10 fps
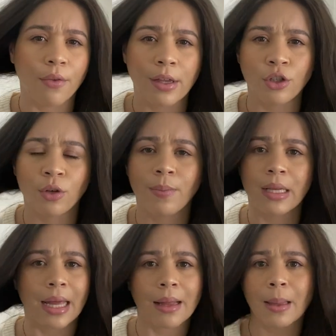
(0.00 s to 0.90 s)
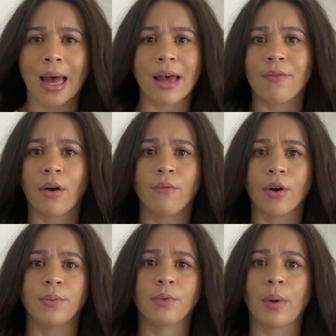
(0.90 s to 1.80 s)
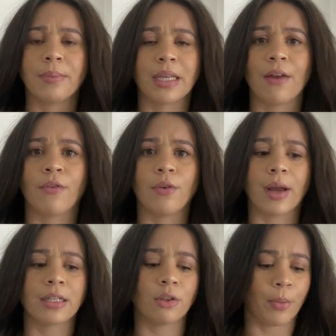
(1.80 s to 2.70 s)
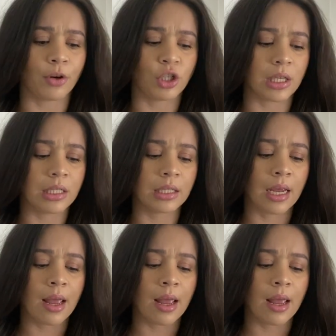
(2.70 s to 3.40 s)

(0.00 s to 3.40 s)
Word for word: they should be like live on Verb's website for you guys to purchase.